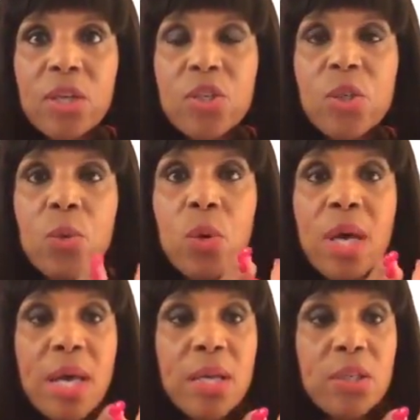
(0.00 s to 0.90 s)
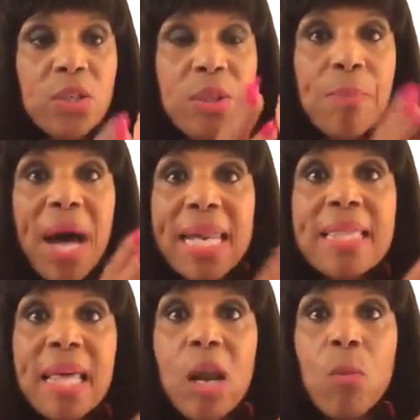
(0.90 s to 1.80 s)
to the
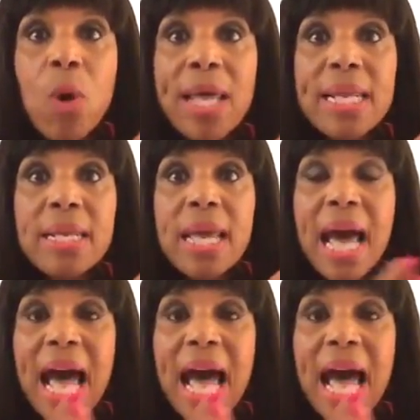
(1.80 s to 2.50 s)
body that I wanted.